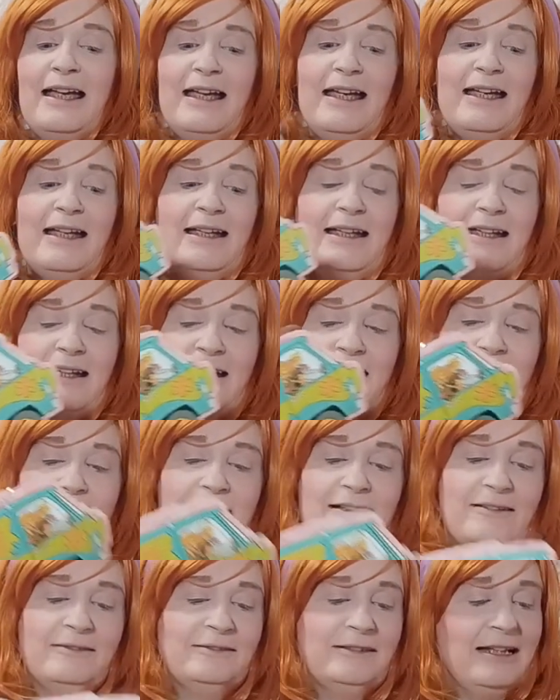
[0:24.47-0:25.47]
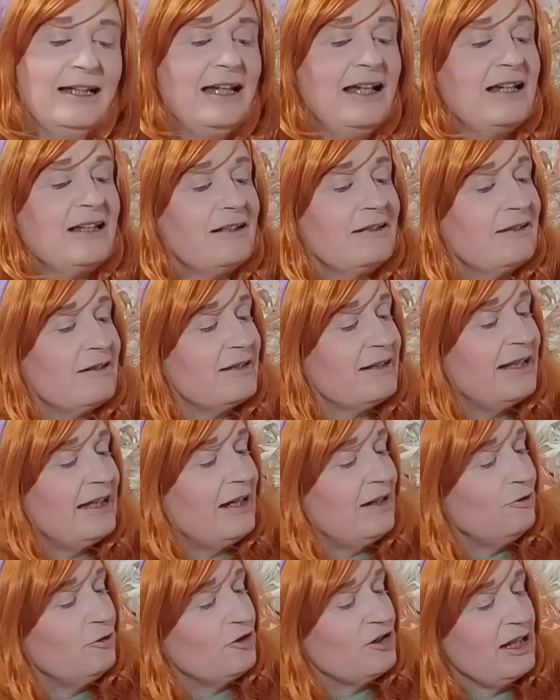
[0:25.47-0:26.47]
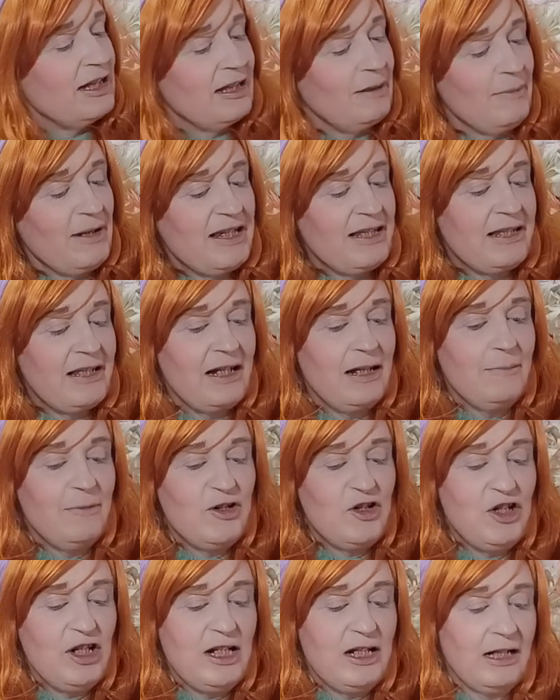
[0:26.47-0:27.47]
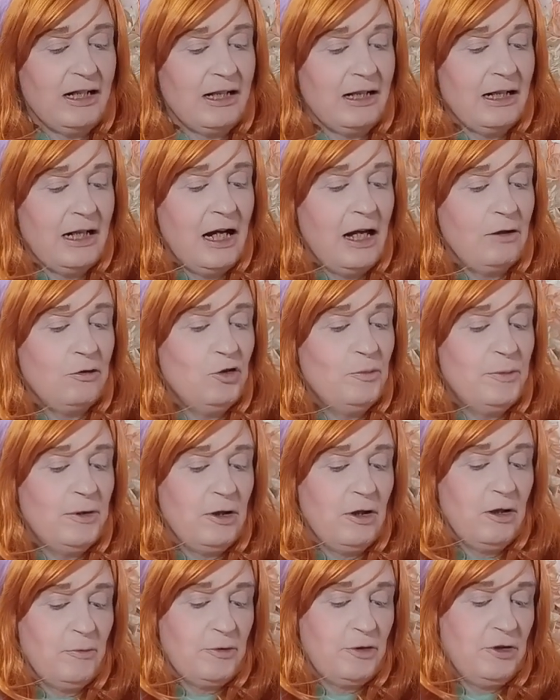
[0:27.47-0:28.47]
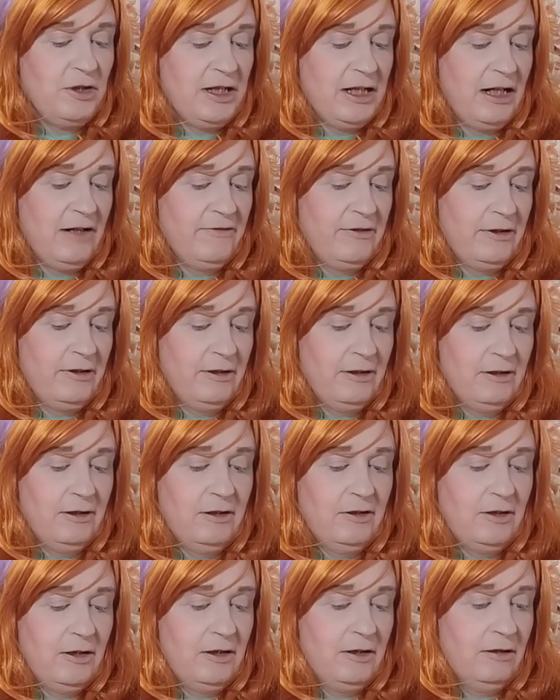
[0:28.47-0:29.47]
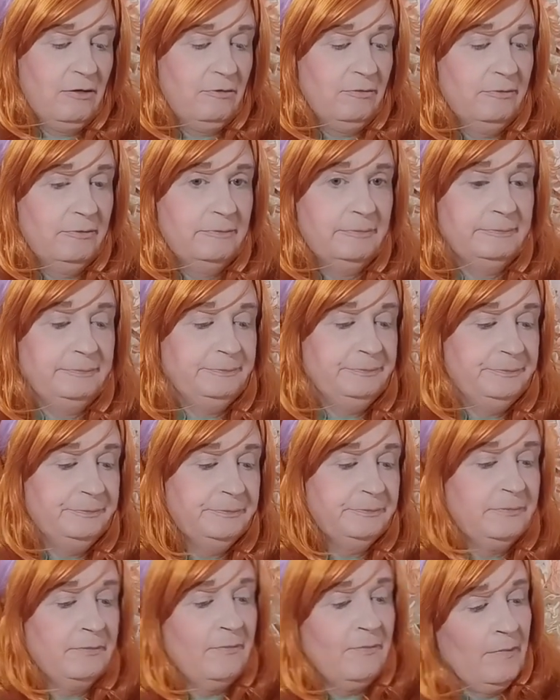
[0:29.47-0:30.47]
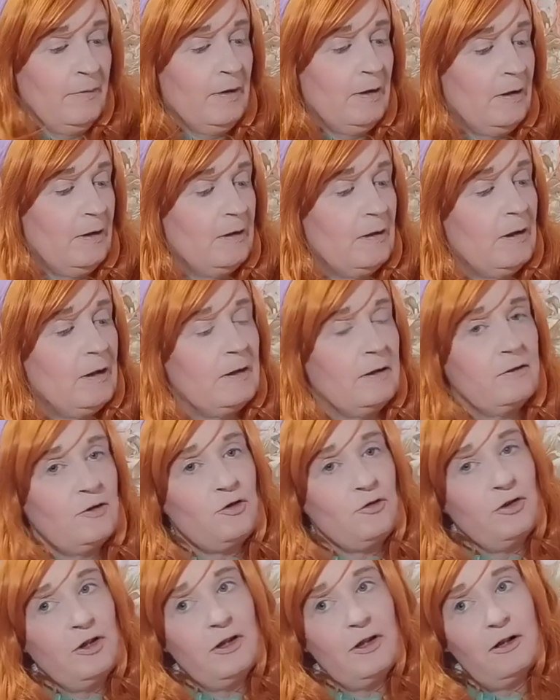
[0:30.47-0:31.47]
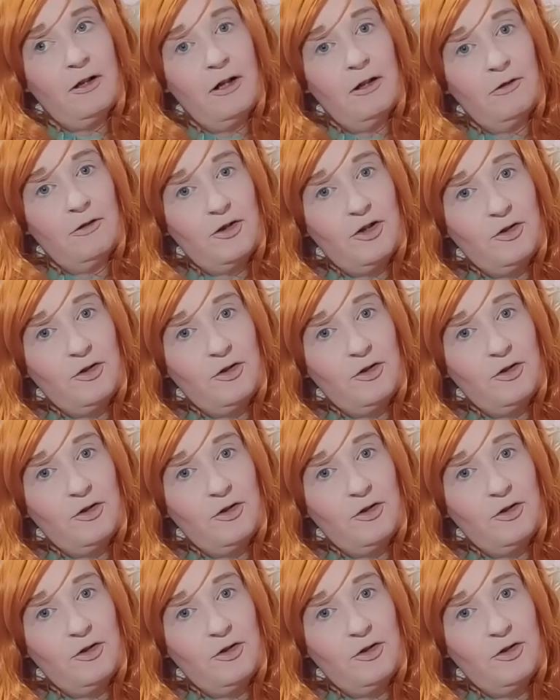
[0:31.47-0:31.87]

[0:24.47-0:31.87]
It looks like the Mystery Machine. I'll open it up so you can have and I'll show you the colour